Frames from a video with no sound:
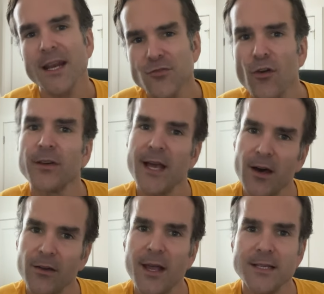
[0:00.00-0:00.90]
as run
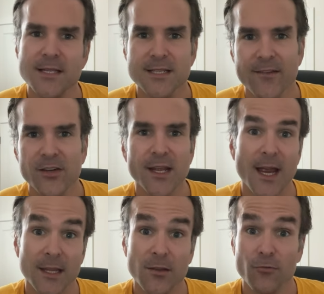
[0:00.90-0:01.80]
down as the 78
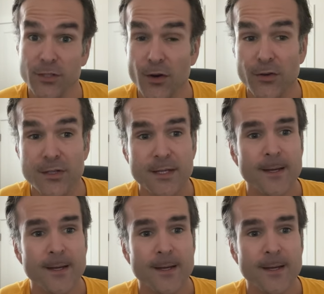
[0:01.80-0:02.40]
in The Returns.